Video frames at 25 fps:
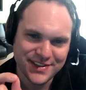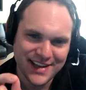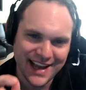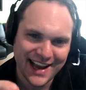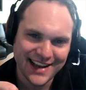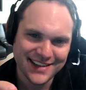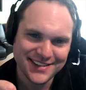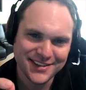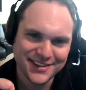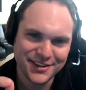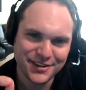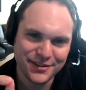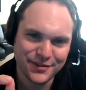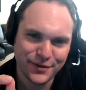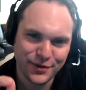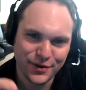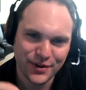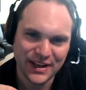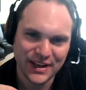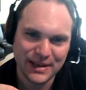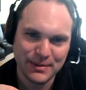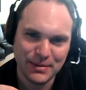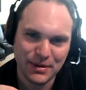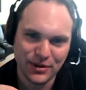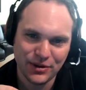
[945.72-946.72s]
asking for an
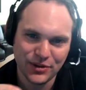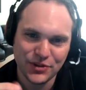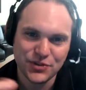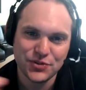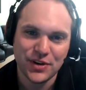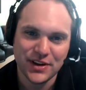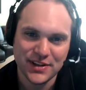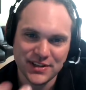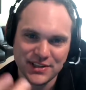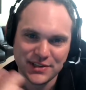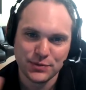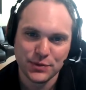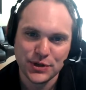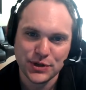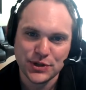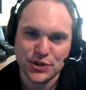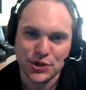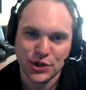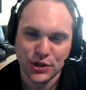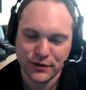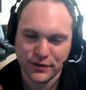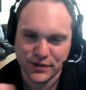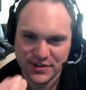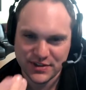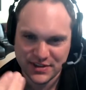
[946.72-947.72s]
email address in
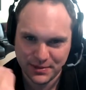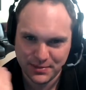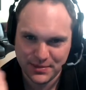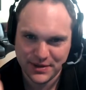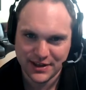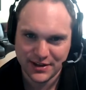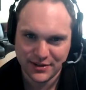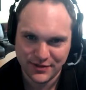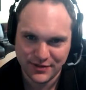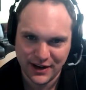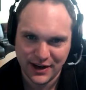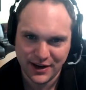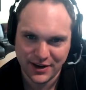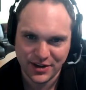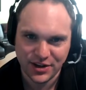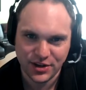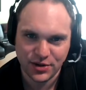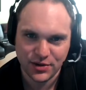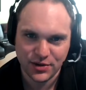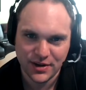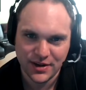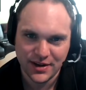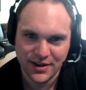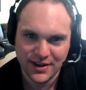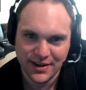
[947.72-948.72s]
return for something of value
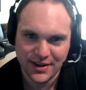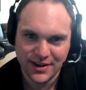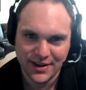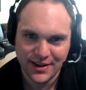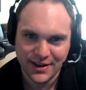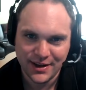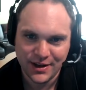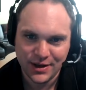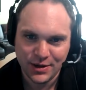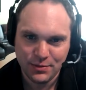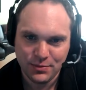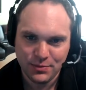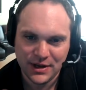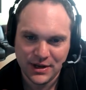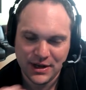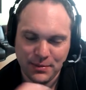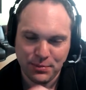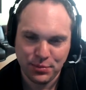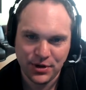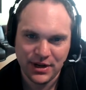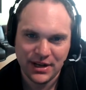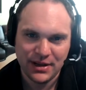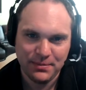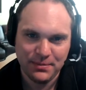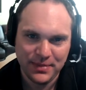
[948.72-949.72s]
made a
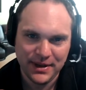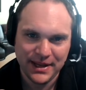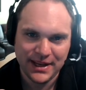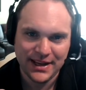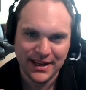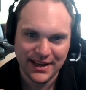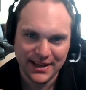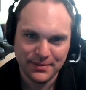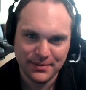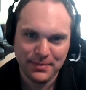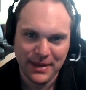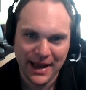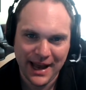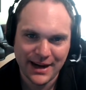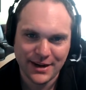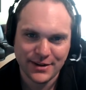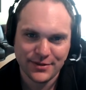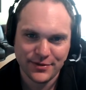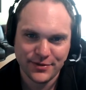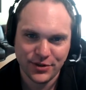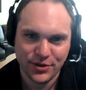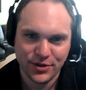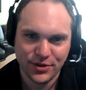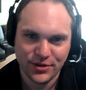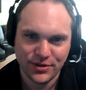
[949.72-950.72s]
pretty big
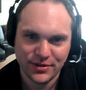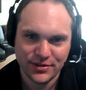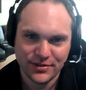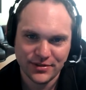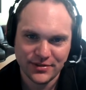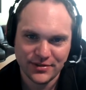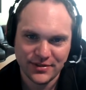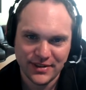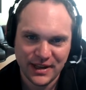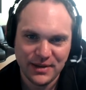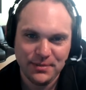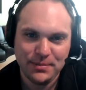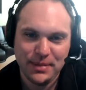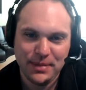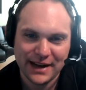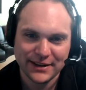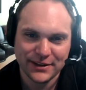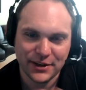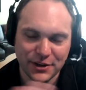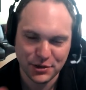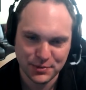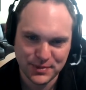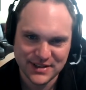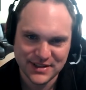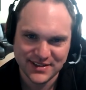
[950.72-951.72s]
impactful impact on
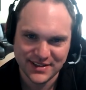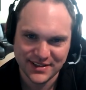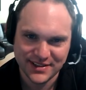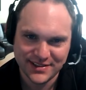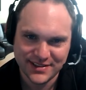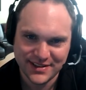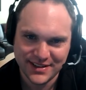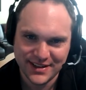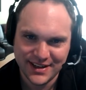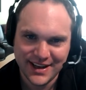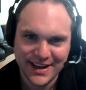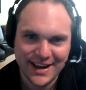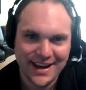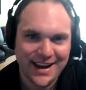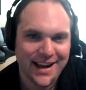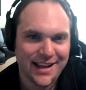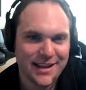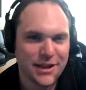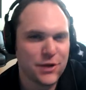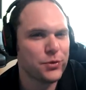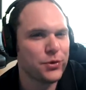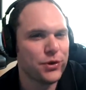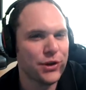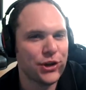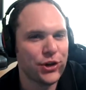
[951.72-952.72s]
your business. It
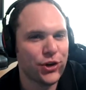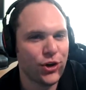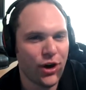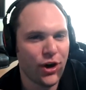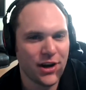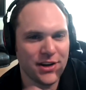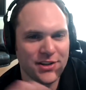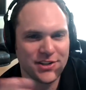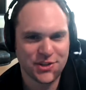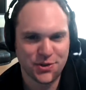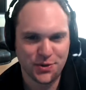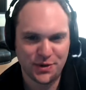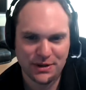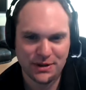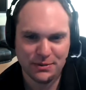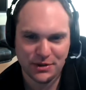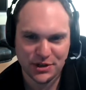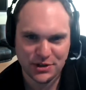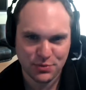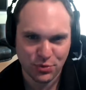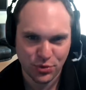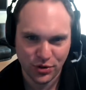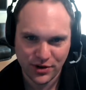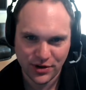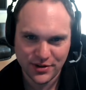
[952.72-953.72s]
didn't really cost you any much
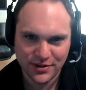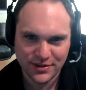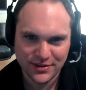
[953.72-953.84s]
more.